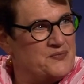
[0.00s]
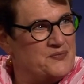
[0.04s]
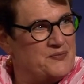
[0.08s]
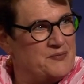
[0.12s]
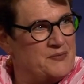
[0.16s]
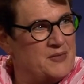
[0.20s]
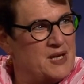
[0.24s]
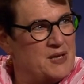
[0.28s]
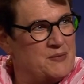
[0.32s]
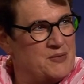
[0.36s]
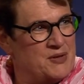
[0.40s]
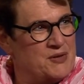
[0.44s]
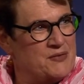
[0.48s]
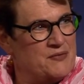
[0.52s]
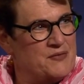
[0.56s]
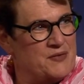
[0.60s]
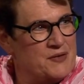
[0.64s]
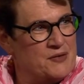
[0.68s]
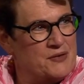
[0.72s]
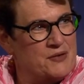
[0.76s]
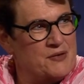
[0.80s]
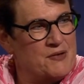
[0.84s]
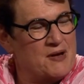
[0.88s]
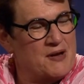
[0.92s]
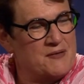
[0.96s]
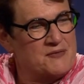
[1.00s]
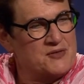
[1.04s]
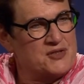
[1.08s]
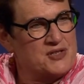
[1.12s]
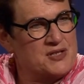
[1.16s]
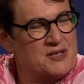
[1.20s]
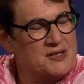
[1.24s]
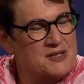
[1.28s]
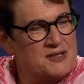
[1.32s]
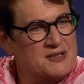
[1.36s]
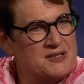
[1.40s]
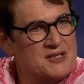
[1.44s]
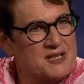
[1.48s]
maybe you feel you have
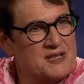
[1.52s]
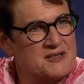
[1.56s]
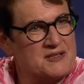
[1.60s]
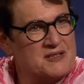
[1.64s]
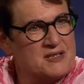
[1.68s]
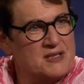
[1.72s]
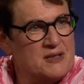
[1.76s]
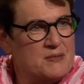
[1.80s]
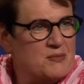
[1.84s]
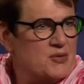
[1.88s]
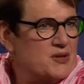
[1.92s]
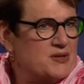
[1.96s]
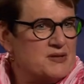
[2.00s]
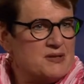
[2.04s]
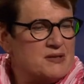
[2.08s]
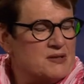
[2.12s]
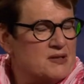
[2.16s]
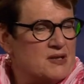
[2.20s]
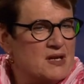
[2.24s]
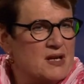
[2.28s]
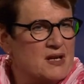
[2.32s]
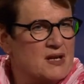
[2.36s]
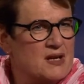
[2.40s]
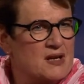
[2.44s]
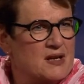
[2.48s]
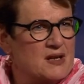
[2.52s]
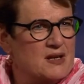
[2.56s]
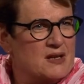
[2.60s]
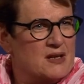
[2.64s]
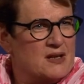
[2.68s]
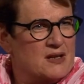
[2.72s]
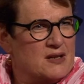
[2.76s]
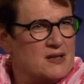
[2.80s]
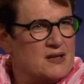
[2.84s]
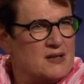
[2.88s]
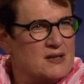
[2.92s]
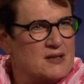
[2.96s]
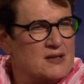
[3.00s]
cheated destiny. But
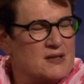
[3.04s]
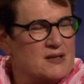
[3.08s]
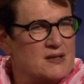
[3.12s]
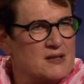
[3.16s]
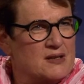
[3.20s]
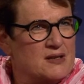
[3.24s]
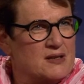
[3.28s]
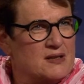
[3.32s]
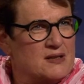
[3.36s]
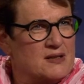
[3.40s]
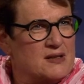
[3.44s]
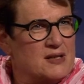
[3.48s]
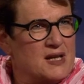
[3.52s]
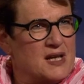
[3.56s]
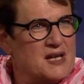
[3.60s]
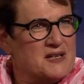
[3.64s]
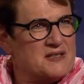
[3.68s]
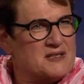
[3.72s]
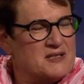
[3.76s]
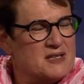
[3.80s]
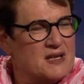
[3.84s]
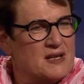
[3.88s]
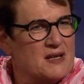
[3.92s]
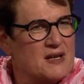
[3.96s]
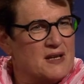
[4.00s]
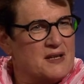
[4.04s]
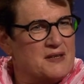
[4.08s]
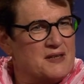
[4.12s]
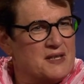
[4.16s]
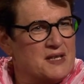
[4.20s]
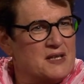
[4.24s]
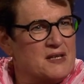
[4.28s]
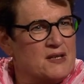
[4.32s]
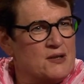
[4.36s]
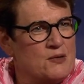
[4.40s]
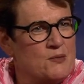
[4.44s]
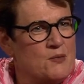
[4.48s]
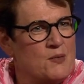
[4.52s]
yes, I
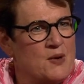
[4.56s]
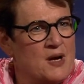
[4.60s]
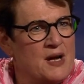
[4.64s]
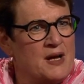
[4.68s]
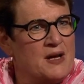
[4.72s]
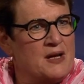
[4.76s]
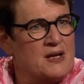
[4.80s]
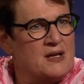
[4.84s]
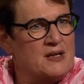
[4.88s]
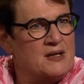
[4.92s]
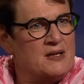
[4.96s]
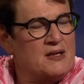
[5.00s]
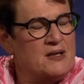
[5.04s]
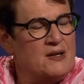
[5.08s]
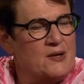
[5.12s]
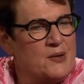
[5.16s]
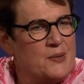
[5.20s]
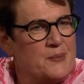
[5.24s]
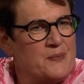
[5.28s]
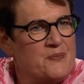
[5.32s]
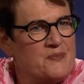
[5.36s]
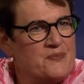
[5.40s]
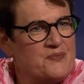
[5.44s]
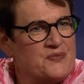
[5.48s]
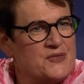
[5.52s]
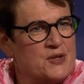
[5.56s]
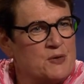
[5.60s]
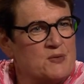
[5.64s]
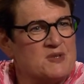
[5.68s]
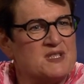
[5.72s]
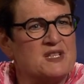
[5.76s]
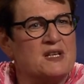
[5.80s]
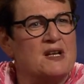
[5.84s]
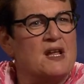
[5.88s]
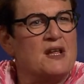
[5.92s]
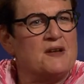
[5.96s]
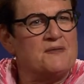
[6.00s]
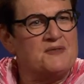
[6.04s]
think in a way there was
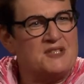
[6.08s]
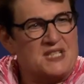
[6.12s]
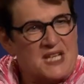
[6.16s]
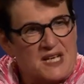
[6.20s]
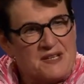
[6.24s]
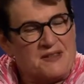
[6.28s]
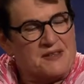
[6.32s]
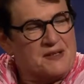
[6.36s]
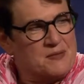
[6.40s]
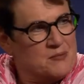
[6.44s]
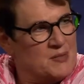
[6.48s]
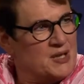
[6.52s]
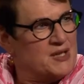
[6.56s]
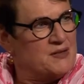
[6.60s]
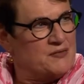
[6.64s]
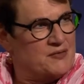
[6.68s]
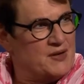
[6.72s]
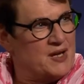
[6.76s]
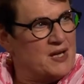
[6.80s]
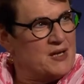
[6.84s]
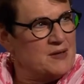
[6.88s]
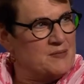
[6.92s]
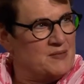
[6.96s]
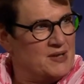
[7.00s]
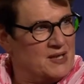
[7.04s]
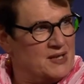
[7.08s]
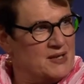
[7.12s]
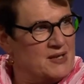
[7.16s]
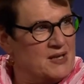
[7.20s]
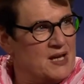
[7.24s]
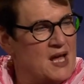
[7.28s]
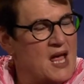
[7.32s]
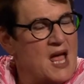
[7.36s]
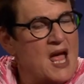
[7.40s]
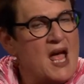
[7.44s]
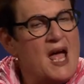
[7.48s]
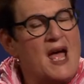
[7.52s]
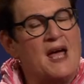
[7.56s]
a lot of death in my family.
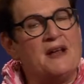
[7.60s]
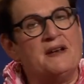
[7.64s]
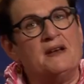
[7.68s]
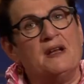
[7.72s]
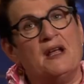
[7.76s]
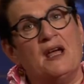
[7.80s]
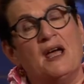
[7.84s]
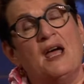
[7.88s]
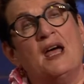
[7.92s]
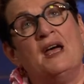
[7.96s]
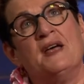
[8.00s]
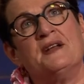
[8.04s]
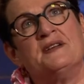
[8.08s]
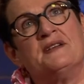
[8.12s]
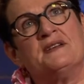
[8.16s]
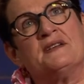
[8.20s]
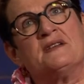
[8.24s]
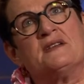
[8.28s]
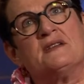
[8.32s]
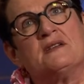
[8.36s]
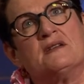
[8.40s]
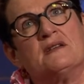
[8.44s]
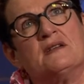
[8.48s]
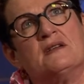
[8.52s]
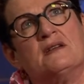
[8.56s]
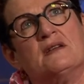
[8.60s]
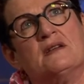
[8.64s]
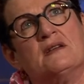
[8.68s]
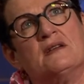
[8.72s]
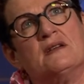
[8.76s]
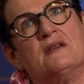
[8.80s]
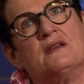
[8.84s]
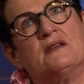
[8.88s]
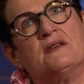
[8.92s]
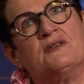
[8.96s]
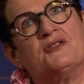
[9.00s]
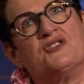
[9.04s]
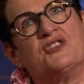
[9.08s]
And
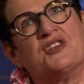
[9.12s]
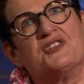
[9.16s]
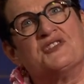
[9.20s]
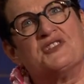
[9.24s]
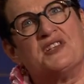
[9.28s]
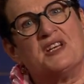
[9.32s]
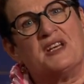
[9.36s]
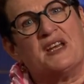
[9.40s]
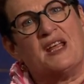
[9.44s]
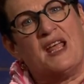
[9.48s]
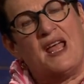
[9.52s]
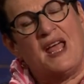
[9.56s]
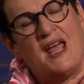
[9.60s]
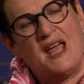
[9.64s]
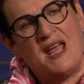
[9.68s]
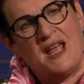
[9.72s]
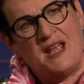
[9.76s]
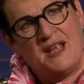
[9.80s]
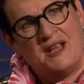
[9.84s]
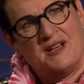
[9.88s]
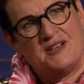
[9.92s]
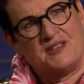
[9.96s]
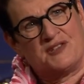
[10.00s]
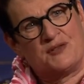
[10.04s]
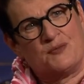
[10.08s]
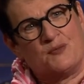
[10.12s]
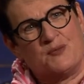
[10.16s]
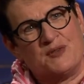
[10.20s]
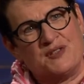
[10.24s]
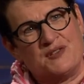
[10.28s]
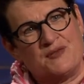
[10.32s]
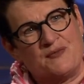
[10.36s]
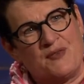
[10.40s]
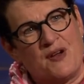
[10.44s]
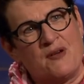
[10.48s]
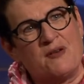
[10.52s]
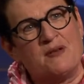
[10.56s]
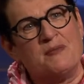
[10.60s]
just in case
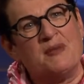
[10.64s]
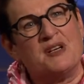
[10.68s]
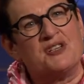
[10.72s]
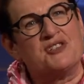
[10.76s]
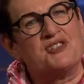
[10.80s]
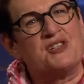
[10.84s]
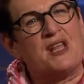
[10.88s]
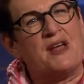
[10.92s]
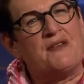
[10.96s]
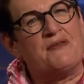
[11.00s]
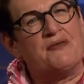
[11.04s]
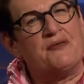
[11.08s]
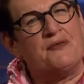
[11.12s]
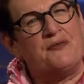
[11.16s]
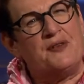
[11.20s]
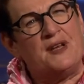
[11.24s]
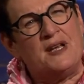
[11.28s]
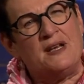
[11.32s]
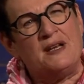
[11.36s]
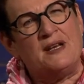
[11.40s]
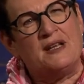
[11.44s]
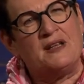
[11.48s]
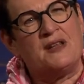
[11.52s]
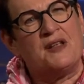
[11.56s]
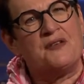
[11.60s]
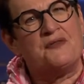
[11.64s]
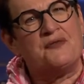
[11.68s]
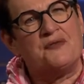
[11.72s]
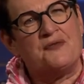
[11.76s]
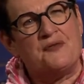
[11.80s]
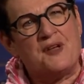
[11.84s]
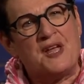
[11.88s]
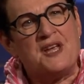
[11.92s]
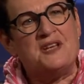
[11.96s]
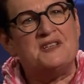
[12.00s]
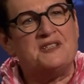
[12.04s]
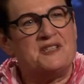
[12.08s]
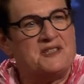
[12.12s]
was very much that feeling that
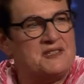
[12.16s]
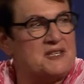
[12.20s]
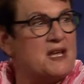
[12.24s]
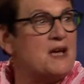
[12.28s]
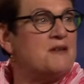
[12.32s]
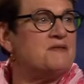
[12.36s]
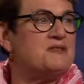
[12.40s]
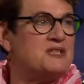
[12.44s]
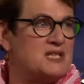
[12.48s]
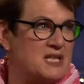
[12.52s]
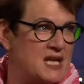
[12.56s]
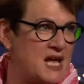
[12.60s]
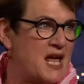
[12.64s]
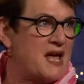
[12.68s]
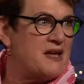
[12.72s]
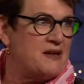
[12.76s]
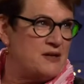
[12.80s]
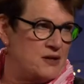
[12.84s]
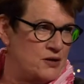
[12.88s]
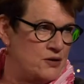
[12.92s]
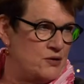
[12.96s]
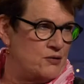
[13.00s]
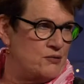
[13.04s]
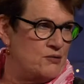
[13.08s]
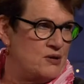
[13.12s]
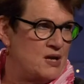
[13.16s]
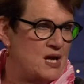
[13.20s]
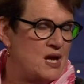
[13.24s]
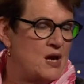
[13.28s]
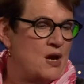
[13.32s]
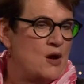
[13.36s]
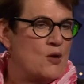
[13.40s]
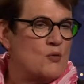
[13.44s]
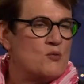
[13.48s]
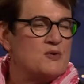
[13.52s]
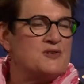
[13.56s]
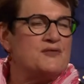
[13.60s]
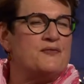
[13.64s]
fate is out to get you,
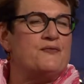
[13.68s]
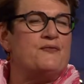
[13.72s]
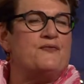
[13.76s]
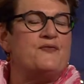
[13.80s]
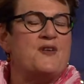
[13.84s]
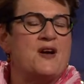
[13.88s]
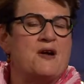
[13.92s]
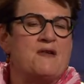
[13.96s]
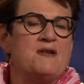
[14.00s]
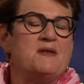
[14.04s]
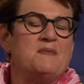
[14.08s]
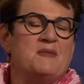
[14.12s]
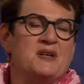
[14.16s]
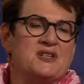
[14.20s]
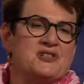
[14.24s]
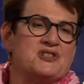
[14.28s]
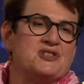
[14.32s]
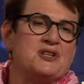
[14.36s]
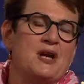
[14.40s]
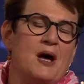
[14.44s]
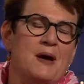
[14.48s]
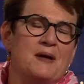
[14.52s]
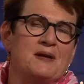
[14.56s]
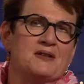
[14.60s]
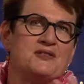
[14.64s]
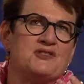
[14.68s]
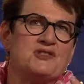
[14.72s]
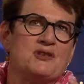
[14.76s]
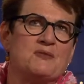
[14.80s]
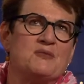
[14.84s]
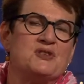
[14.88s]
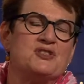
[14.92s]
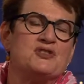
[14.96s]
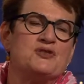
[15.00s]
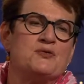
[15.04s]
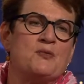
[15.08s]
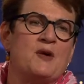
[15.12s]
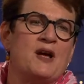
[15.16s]
was very much not so
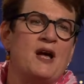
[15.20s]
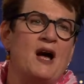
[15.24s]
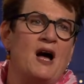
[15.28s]
much the way